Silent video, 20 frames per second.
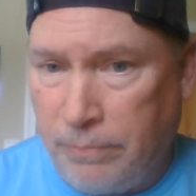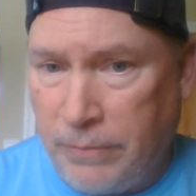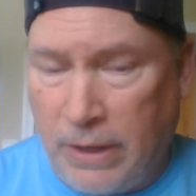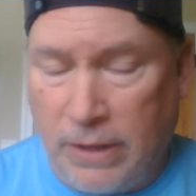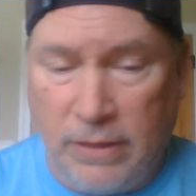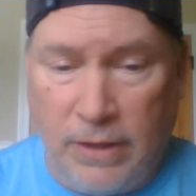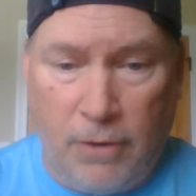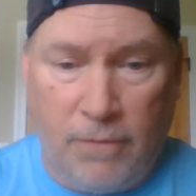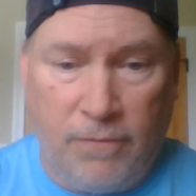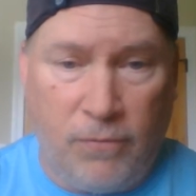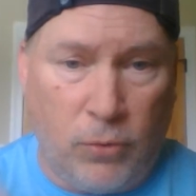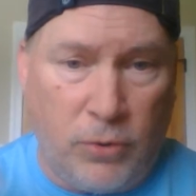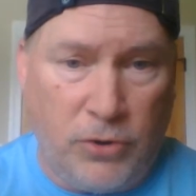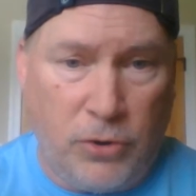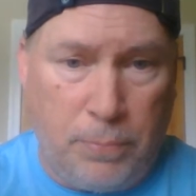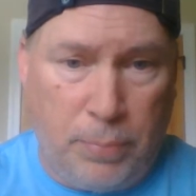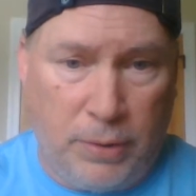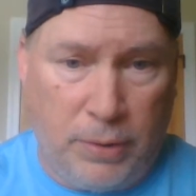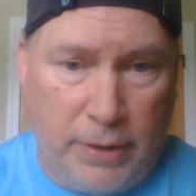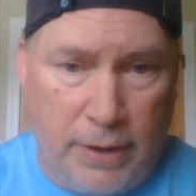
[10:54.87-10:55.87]
and therefore
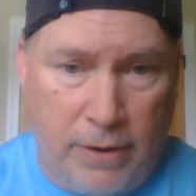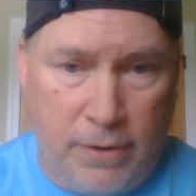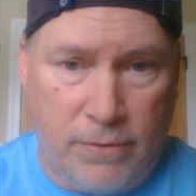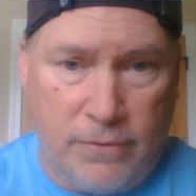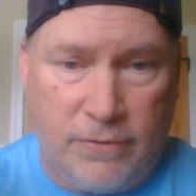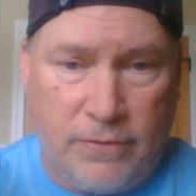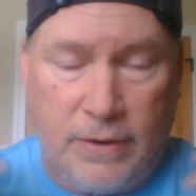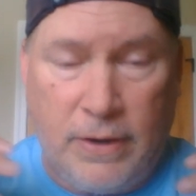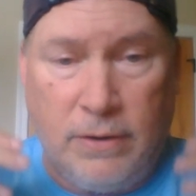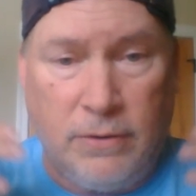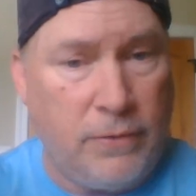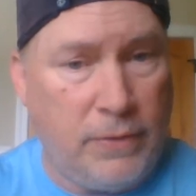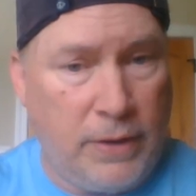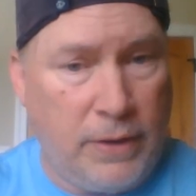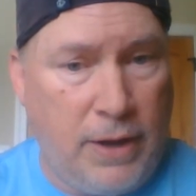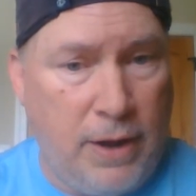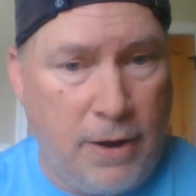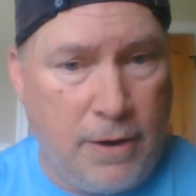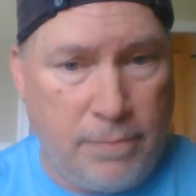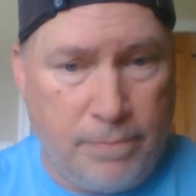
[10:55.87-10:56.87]
your players into the
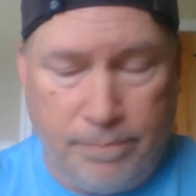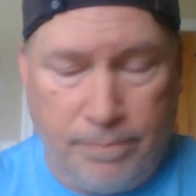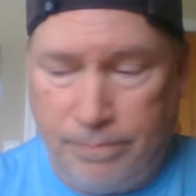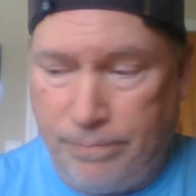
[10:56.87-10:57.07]
game.